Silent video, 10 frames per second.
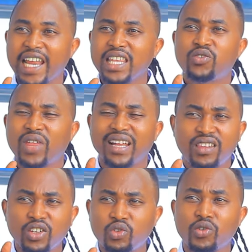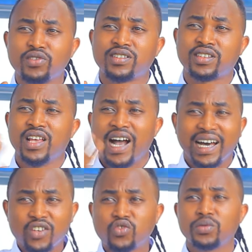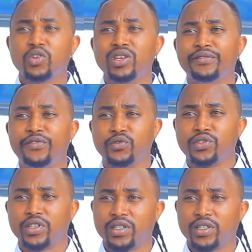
ari atitonze arasubireyo yavuye